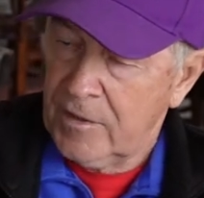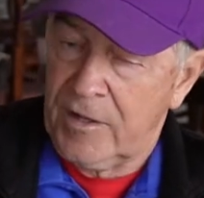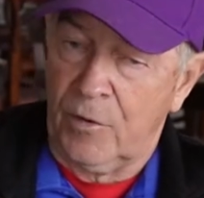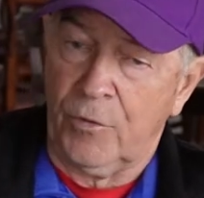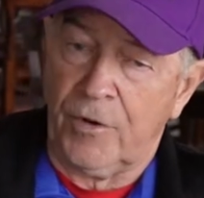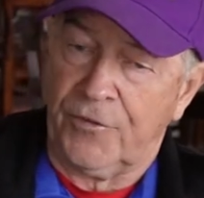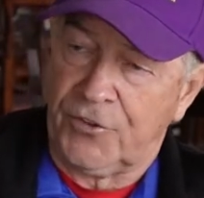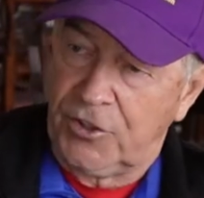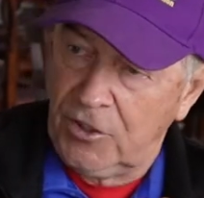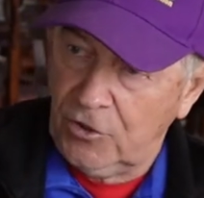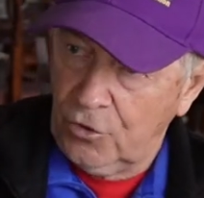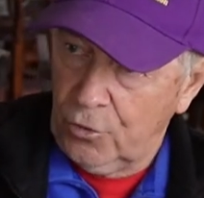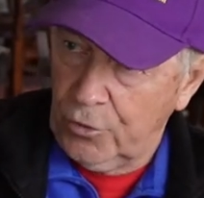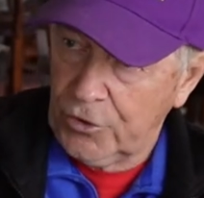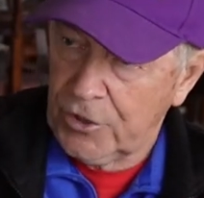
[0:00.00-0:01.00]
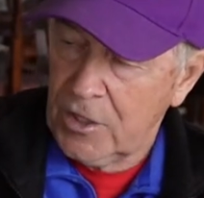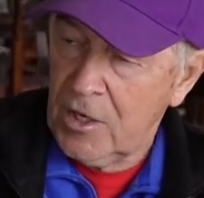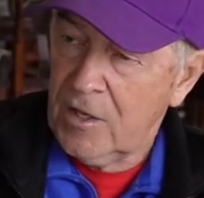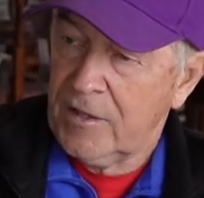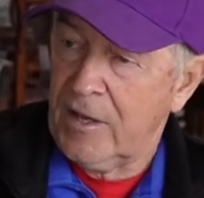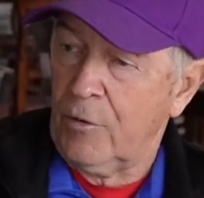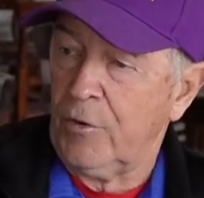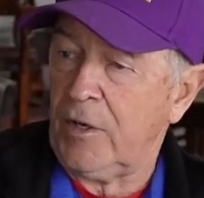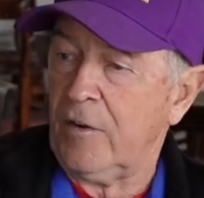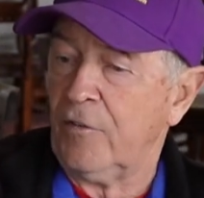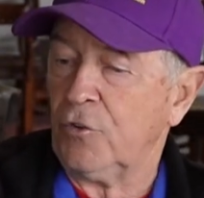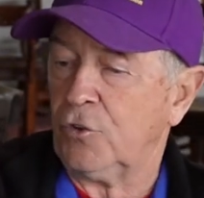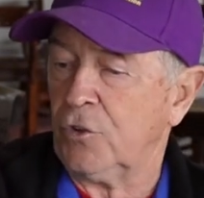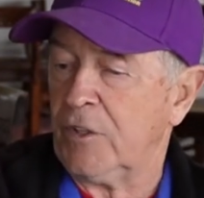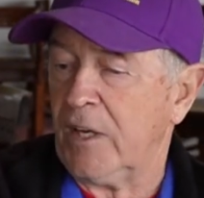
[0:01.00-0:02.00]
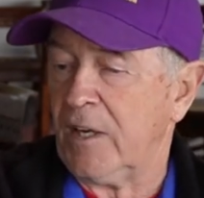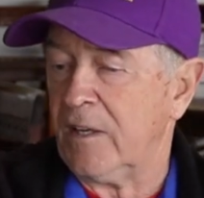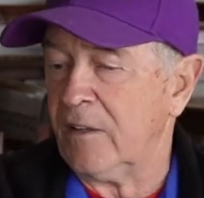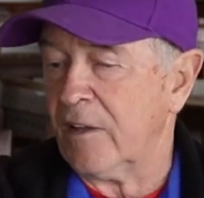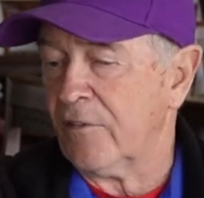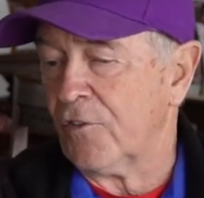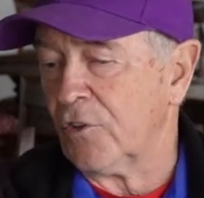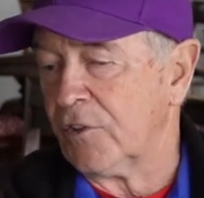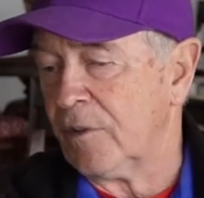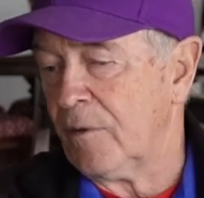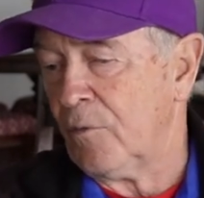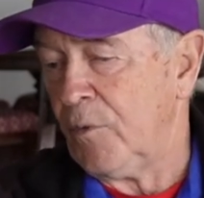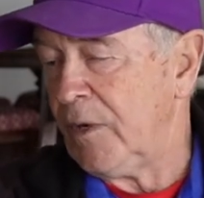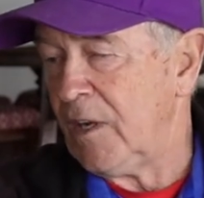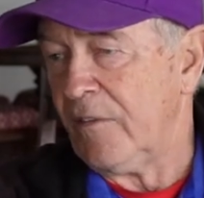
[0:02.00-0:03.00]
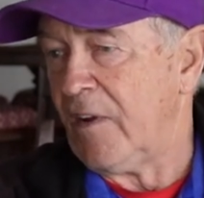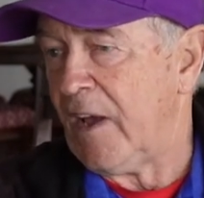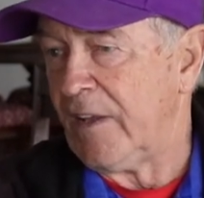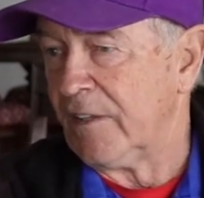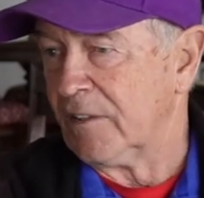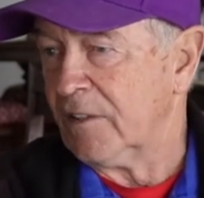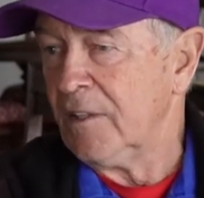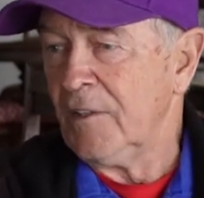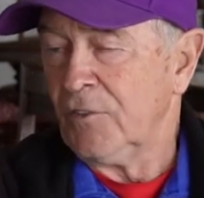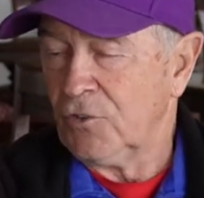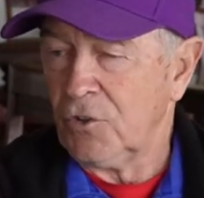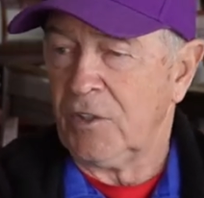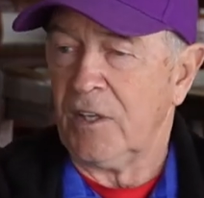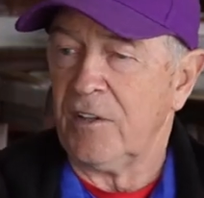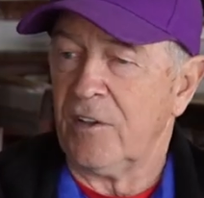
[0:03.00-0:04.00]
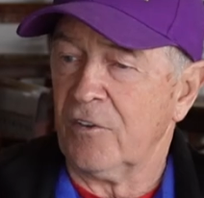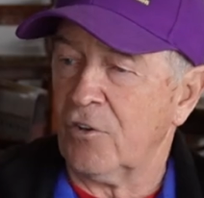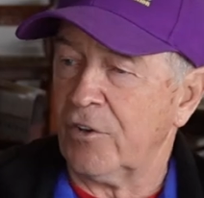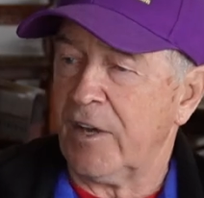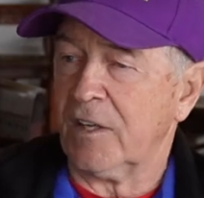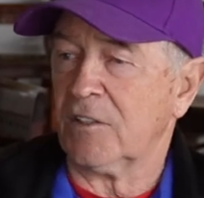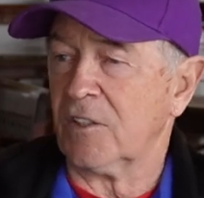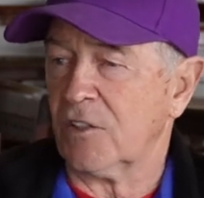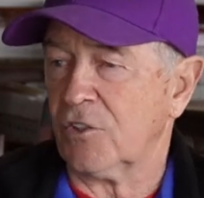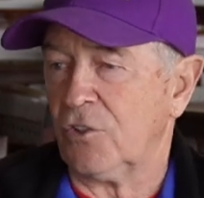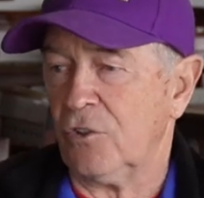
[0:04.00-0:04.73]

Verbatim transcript: they would have seen the horse, they would even today, they've got the, we never had it, today they've got access